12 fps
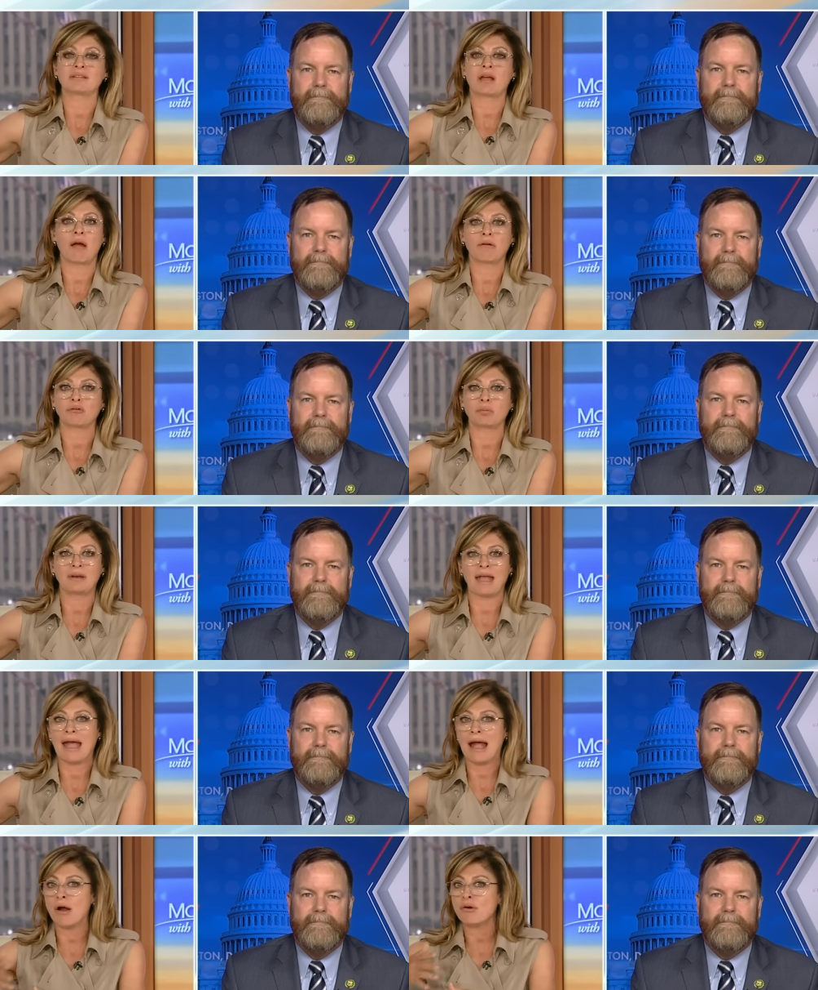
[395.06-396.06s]
Speaker 1: Congressman.
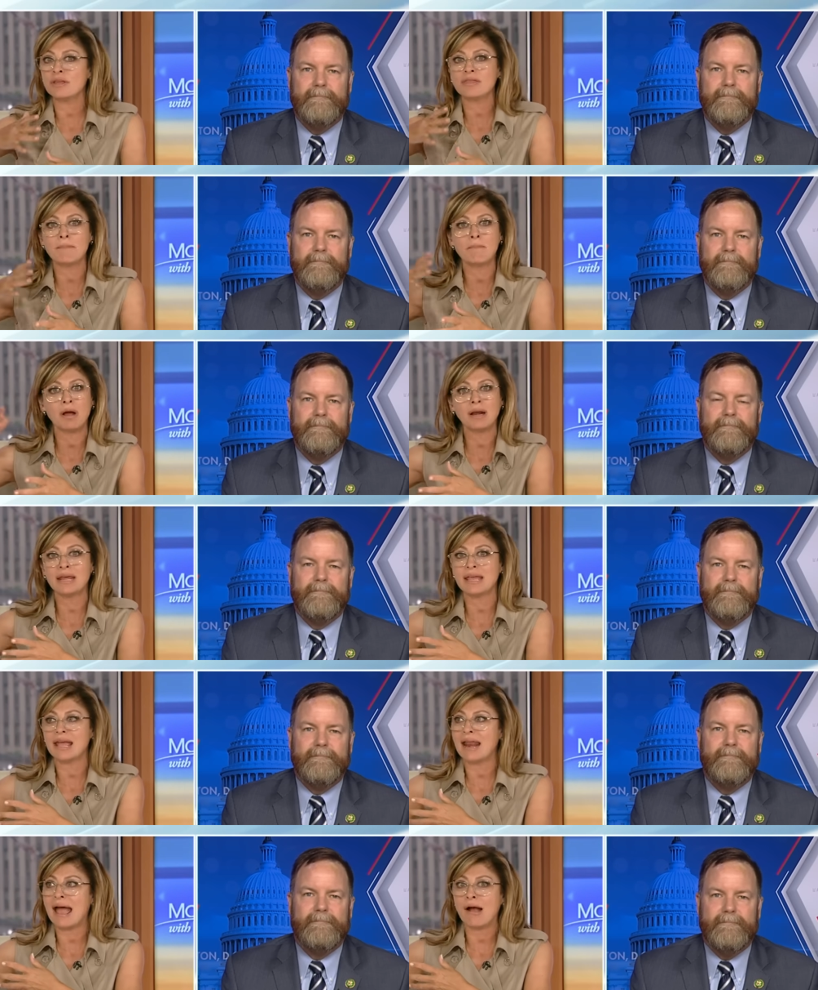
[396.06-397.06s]
How did the money
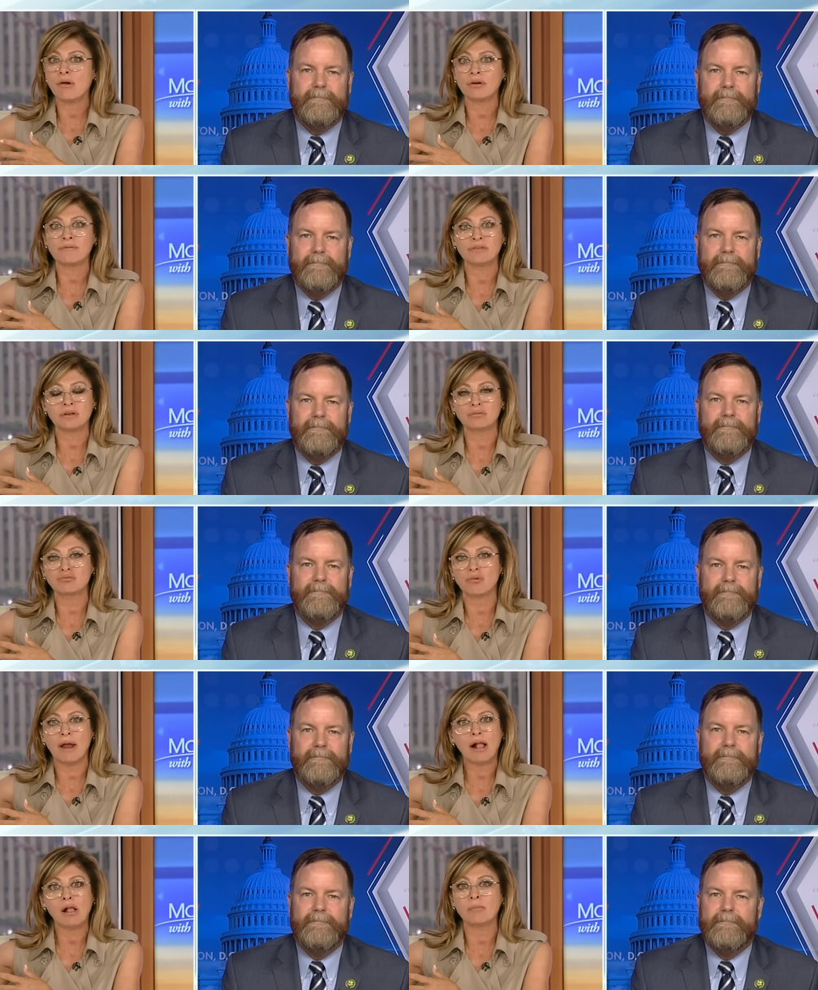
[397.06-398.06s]
get out of the
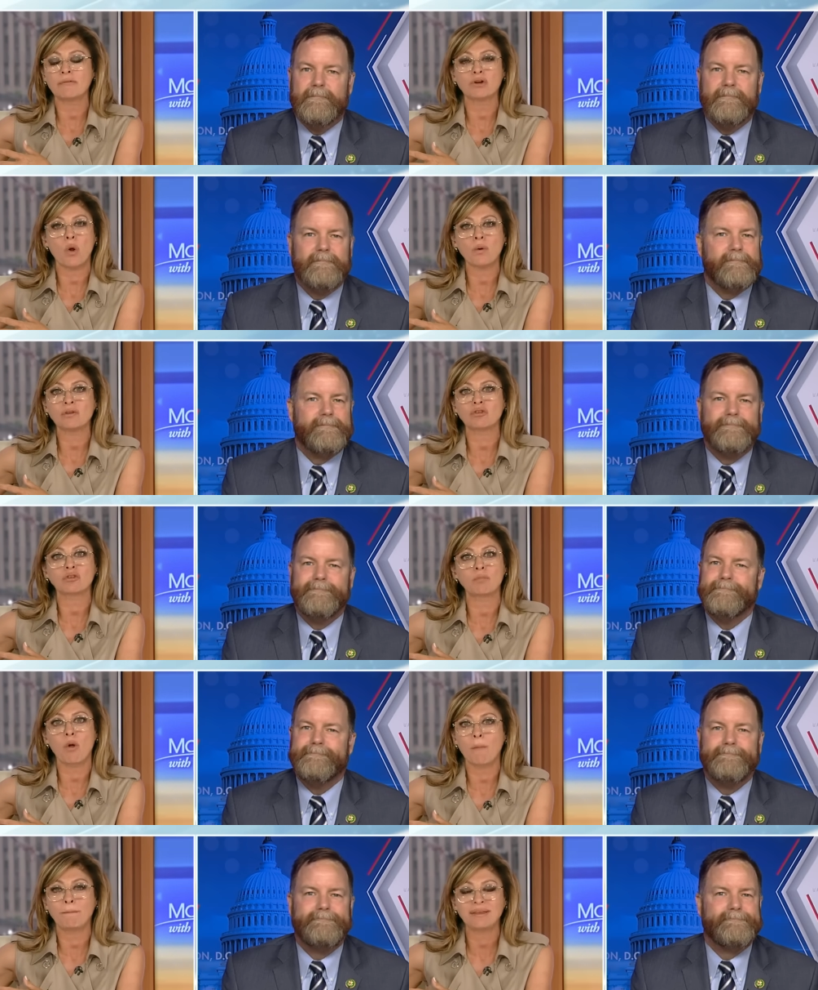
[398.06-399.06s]
realm of going to
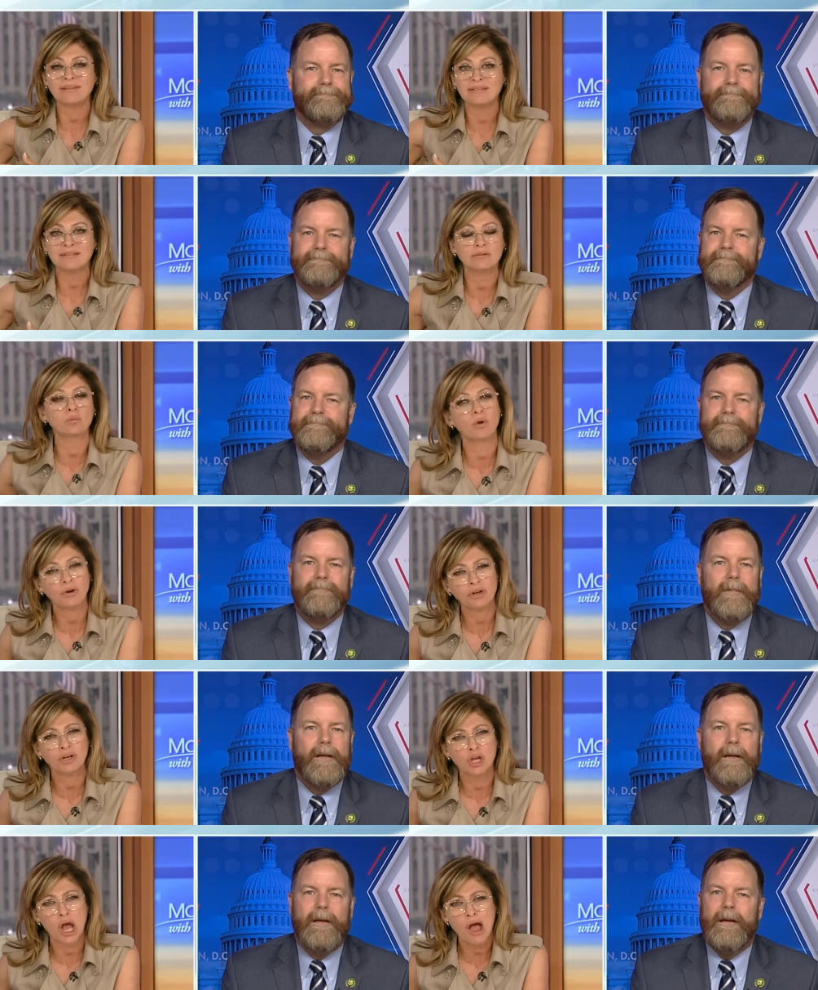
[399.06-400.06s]
small business, and where did
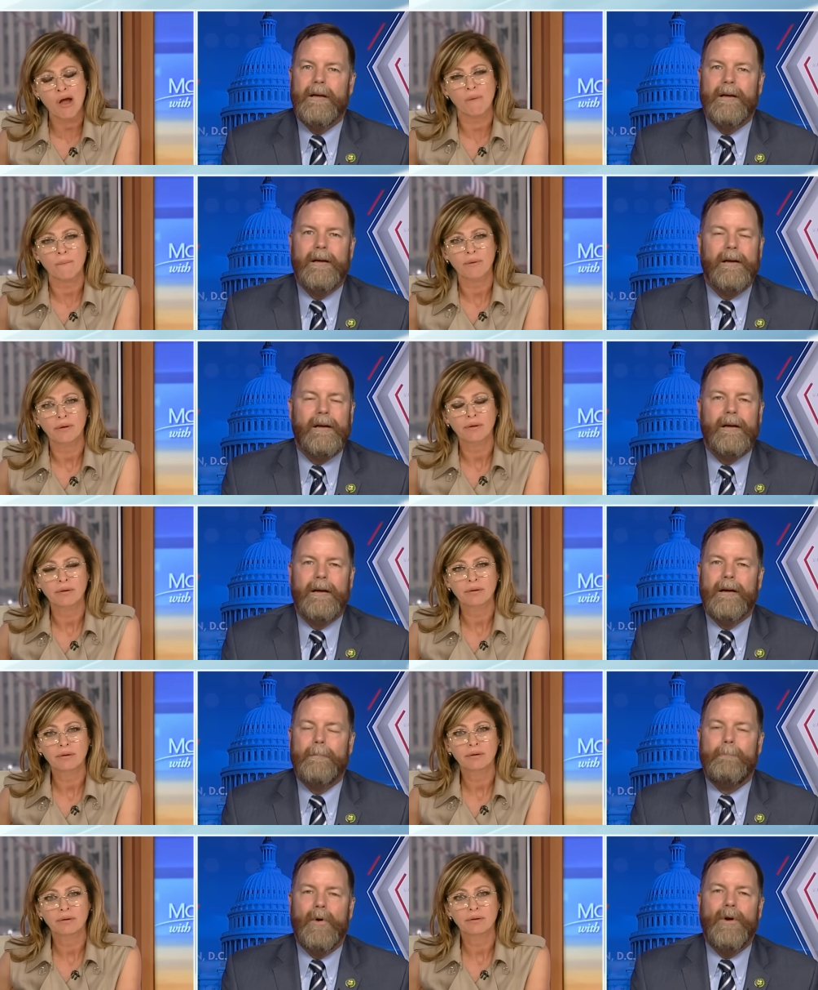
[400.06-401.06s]
it go?
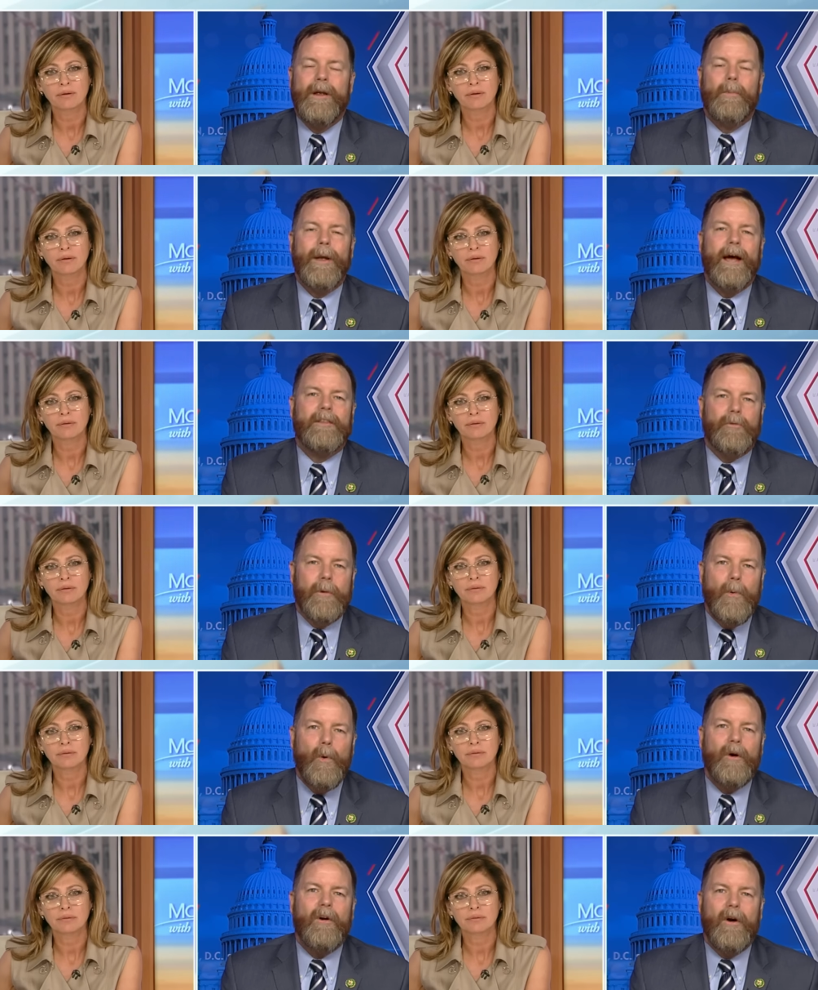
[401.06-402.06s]
Speaker 2: Maria, we got the
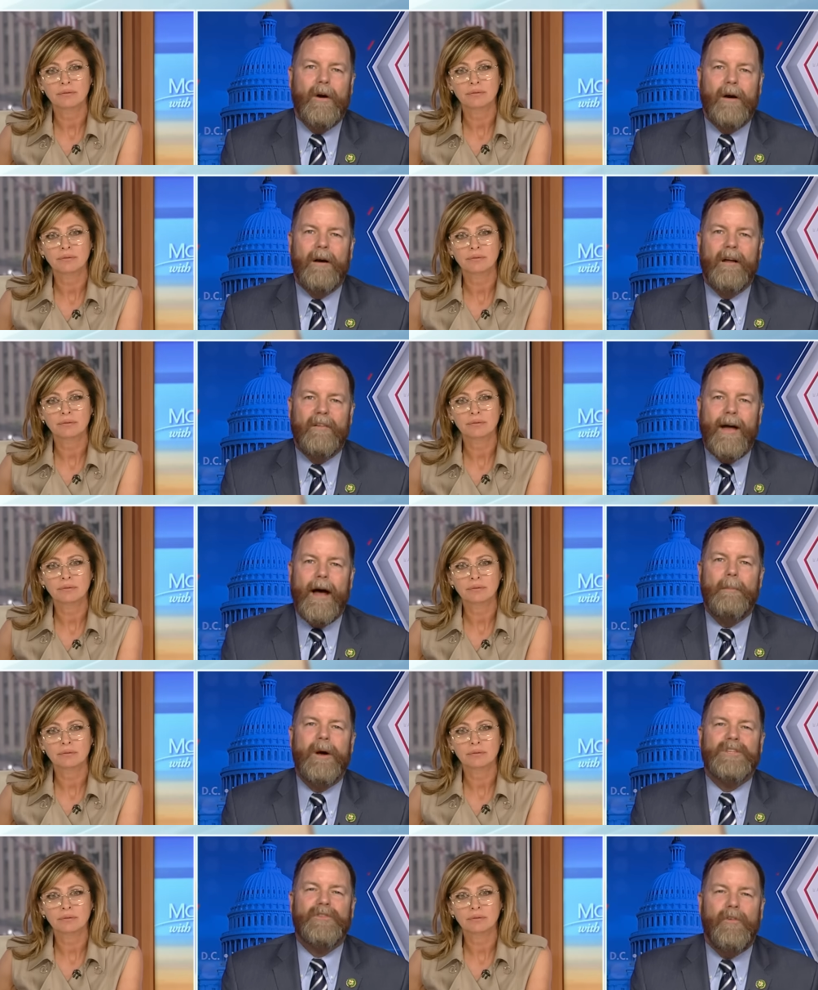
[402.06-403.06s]
report card of how
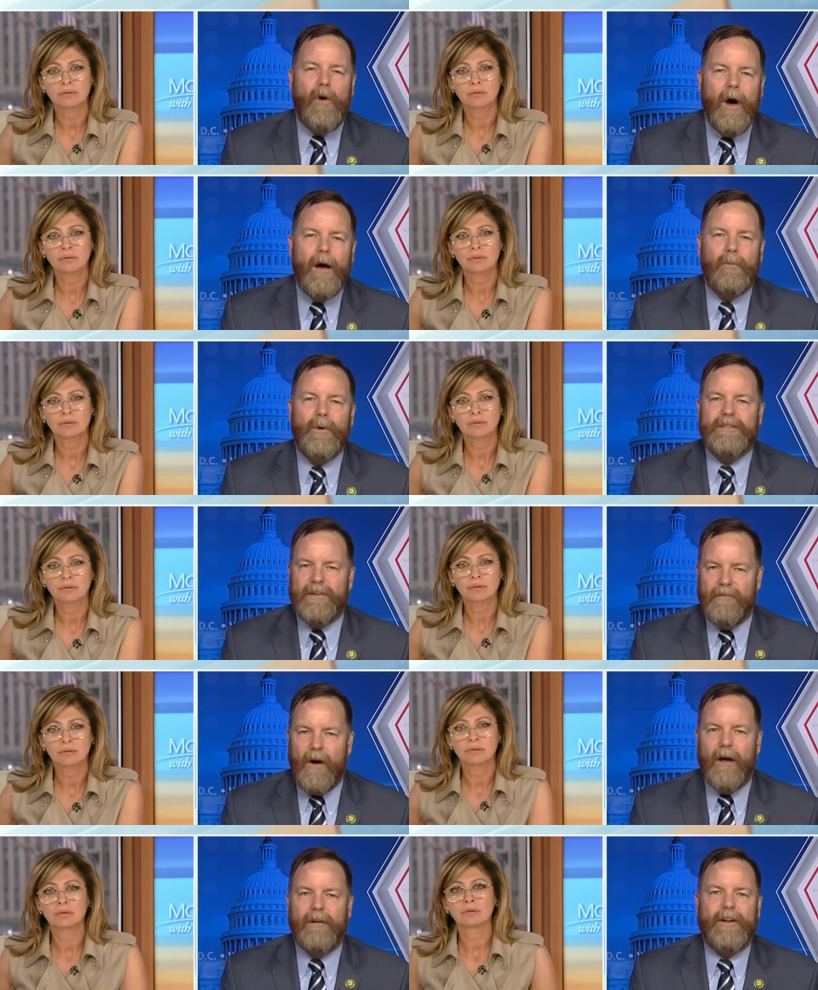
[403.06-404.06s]
much fraud was
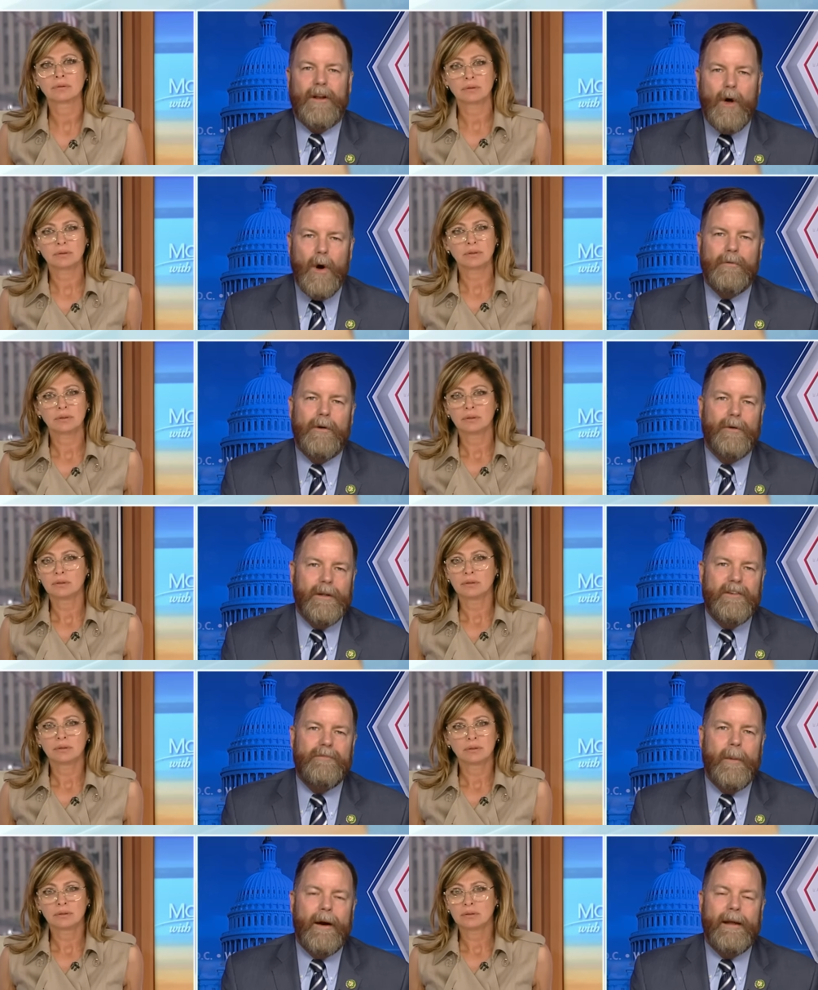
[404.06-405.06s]
involved in COVID
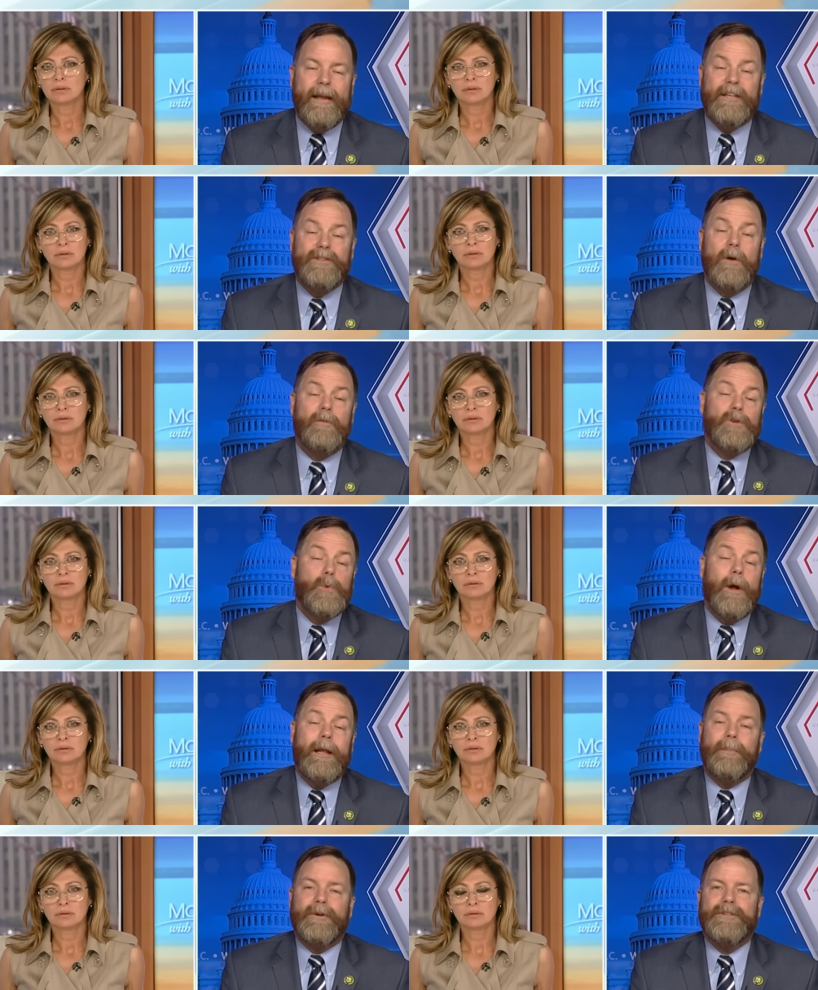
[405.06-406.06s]
relief money. It's over
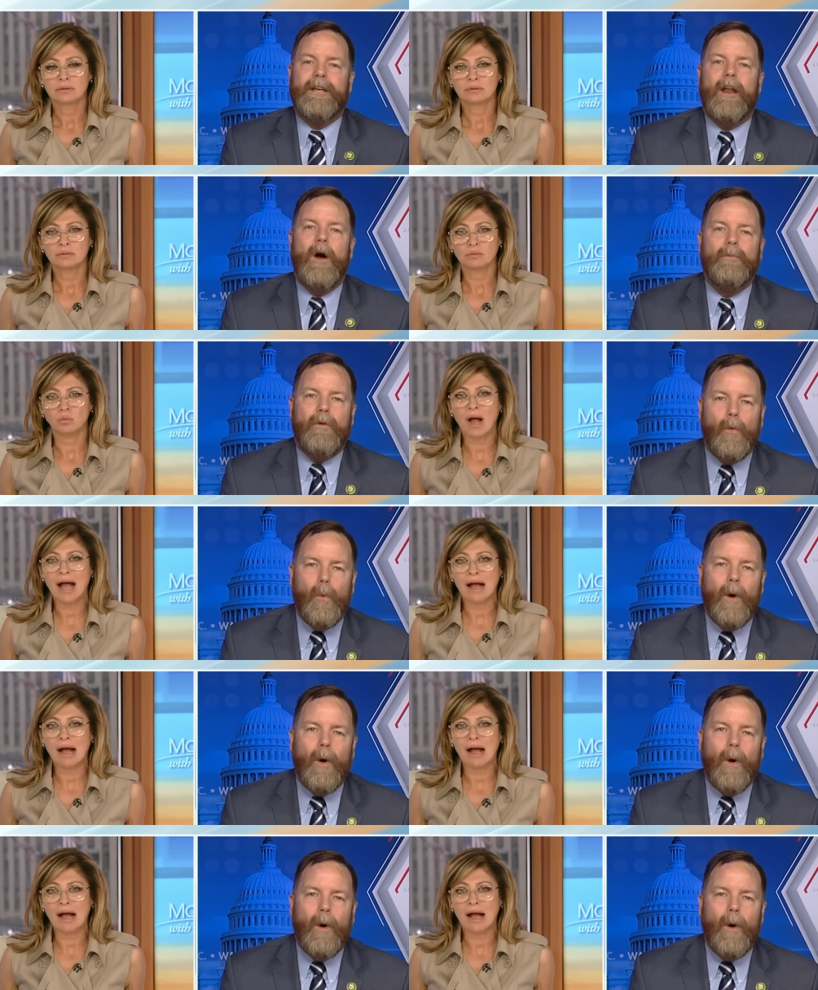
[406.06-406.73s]
twenty percent. Over wow.